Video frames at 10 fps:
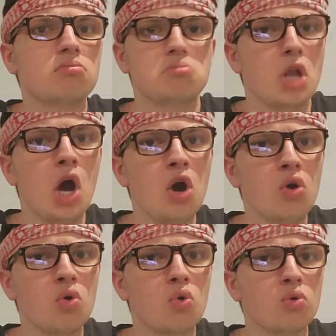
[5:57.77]

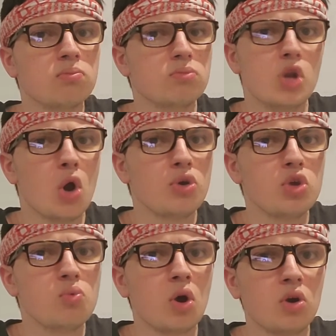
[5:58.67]
No,
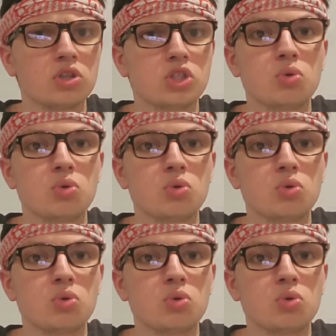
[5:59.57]
you weren't.